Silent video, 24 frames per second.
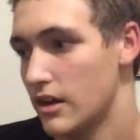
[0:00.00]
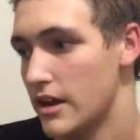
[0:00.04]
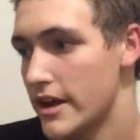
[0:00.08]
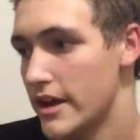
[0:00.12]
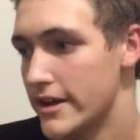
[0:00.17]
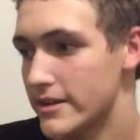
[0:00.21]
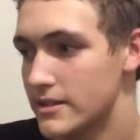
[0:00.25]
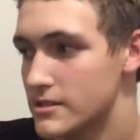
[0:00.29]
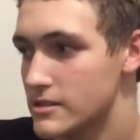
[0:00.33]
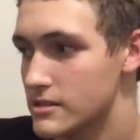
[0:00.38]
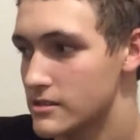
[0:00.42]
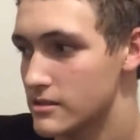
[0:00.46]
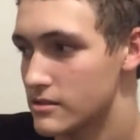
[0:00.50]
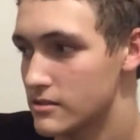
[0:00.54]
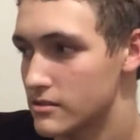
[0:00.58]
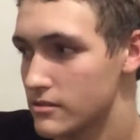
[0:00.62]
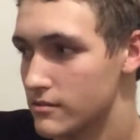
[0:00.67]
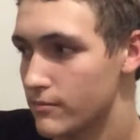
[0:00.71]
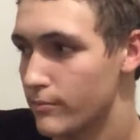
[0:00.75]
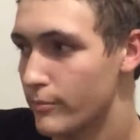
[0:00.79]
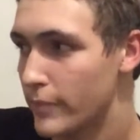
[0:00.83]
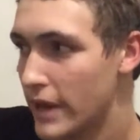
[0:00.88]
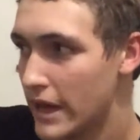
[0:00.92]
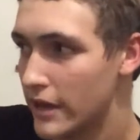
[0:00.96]
it's
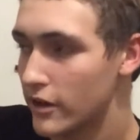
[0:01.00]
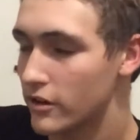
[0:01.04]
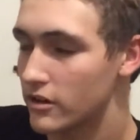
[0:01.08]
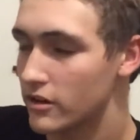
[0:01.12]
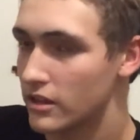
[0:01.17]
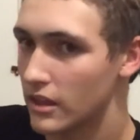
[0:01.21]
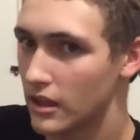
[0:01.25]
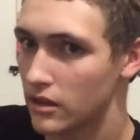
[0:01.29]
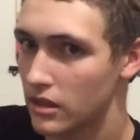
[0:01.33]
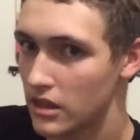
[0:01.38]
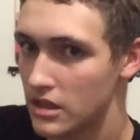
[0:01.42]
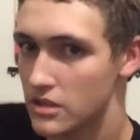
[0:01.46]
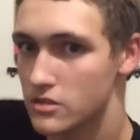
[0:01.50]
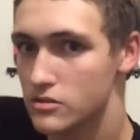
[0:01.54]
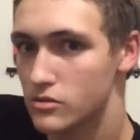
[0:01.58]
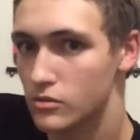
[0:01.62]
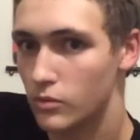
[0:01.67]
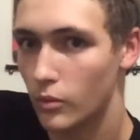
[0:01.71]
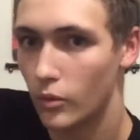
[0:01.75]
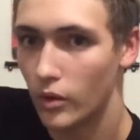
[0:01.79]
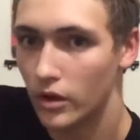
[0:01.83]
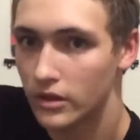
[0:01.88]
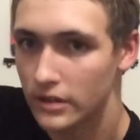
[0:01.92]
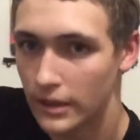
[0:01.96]
better than these
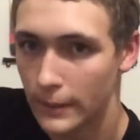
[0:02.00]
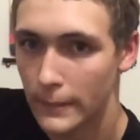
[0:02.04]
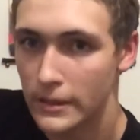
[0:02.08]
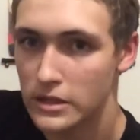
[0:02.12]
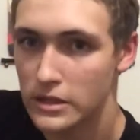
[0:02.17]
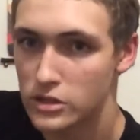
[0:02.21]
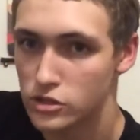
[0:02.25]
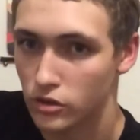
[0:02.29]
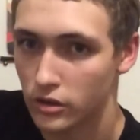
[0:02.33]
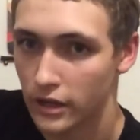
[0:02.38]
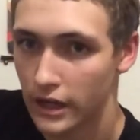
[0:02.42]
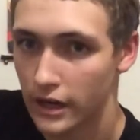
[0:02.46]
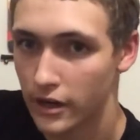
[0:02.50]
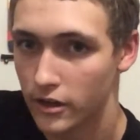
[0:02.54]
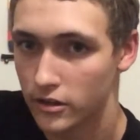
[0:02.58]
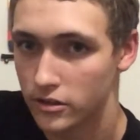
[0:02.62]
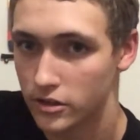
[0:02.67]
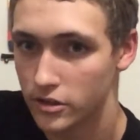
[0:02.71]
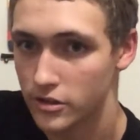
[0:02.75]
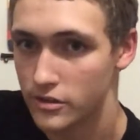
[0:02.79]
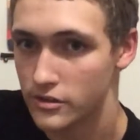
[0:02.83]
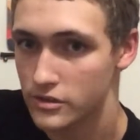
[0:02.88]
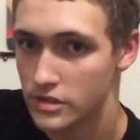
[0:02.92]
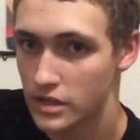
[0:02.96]
one-dimensional
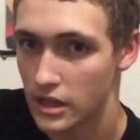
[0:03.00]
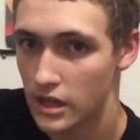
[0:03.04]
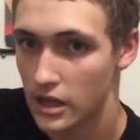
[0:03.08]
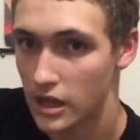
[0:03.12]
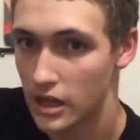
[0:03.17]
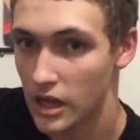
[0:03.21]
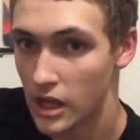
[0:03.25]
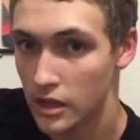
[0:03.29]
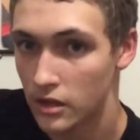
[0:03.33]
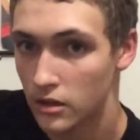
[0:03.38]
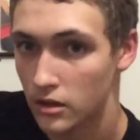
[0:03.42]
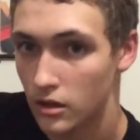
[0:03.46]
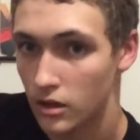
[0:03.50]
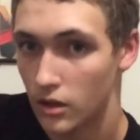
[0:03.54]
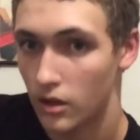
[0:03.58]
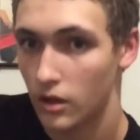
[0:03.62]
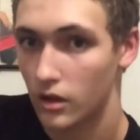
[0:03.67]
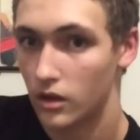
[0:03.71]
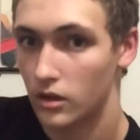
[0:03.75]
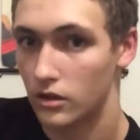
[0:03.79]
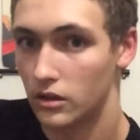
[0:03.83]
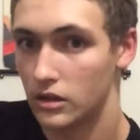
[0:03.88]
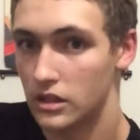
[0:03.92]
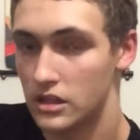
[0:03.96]
characters in
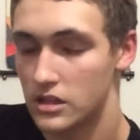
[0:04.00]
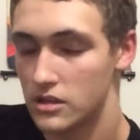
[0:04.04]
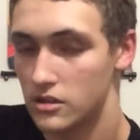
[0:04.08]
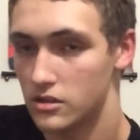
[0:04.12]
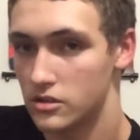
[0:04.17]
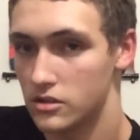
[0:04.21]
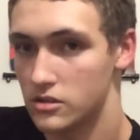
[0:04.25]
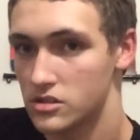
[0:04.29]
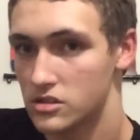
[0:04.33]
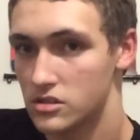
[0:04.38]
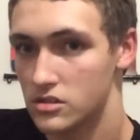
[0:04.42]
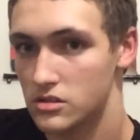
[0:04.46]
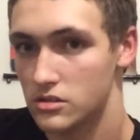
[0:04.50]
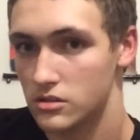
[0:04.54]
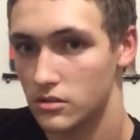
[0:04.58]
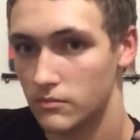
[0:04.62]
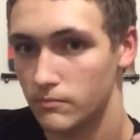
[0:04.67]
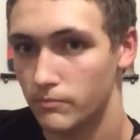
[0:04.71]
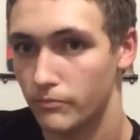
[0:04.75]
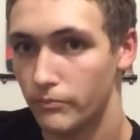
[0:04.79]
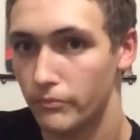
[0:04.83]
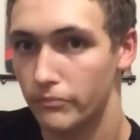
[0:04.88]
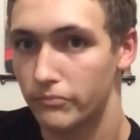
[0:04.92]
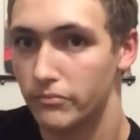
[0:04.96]
these
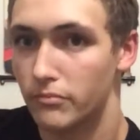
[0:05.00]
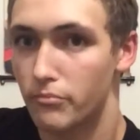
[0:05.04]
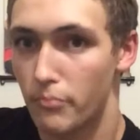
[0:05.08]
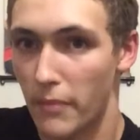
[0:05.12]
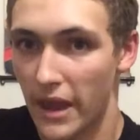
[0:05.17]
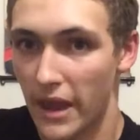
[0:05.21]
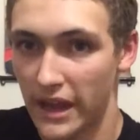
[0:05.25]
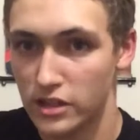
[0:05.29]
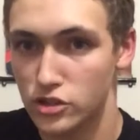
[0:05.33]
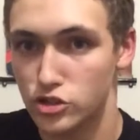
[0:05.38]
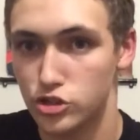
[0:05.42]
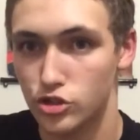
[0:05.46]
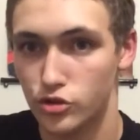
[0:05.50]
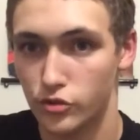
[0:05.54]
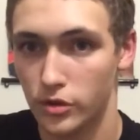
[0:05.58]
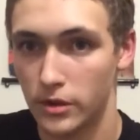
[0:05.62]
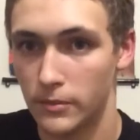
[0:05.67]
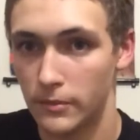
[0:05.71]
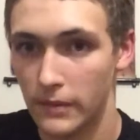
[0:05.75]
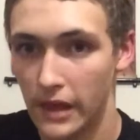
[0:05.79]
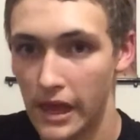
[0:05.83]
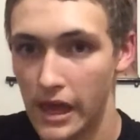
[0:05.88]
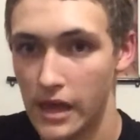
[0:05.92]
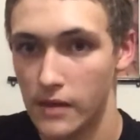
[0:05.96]

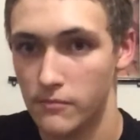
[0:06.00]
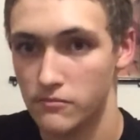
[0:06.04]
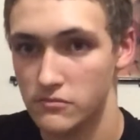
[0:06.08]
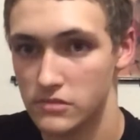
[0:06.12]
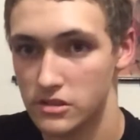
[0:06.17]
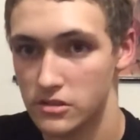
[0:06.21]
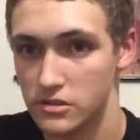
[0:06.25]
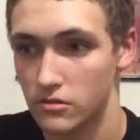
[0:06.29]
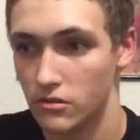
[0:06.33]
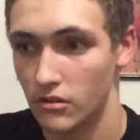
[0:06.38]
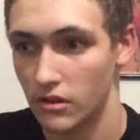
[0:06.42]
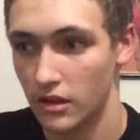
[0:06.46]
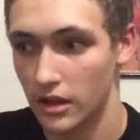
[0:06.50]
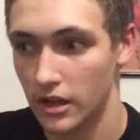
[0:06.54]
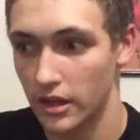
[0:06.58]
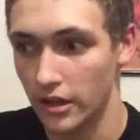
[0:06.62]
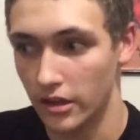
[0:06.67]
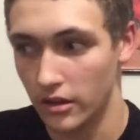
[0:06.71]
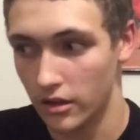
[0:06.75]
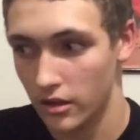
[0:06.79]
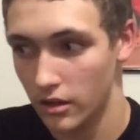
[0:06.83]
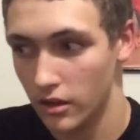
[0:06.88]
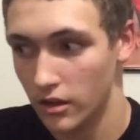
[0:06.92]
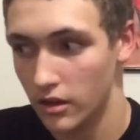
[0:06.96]
mainstream games.
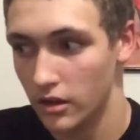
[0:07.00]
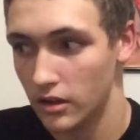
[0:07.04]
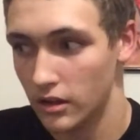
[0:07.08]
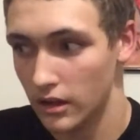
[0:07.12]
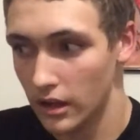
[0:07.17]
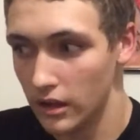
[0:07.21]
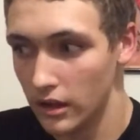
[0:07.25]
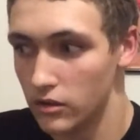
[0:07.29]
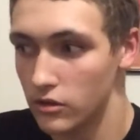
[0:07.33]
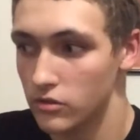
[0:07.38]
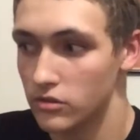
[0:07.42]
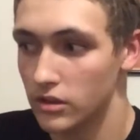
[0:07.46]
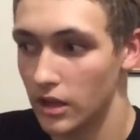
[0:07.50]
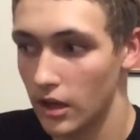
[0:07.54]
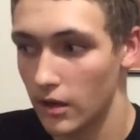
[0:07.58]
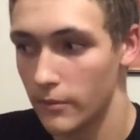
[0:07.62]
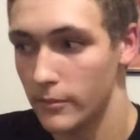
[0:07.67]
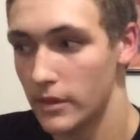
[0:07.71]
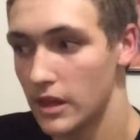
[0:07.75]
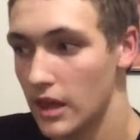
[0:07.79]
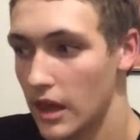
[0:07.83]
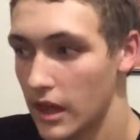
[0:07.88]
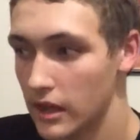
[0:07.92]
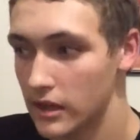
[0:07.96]
Like, can you tell
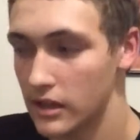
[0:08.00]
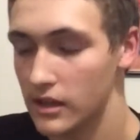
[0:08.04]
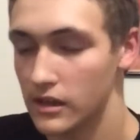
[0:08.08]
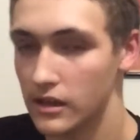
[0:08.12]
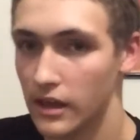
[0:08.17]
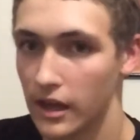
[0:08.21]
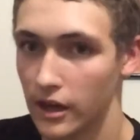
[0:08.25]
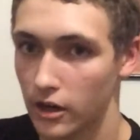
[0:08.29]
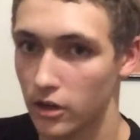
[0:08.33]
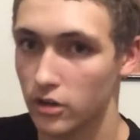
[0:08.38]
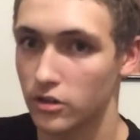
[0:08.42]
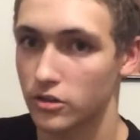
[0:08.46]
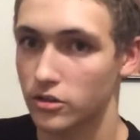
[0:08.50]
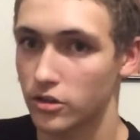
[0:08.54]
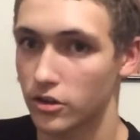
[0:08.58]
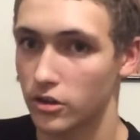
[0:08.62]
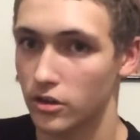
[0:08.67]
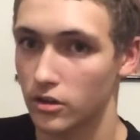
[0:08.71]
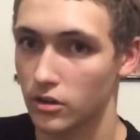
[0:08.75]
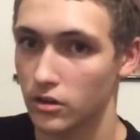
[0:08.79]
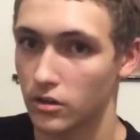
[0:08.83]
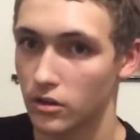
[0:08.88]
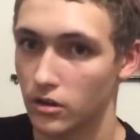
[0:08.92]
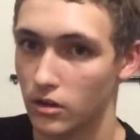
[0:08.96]
me any
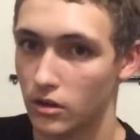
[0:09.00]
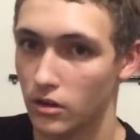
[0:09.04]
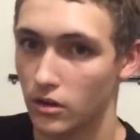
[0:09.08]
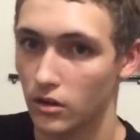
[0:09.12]
character,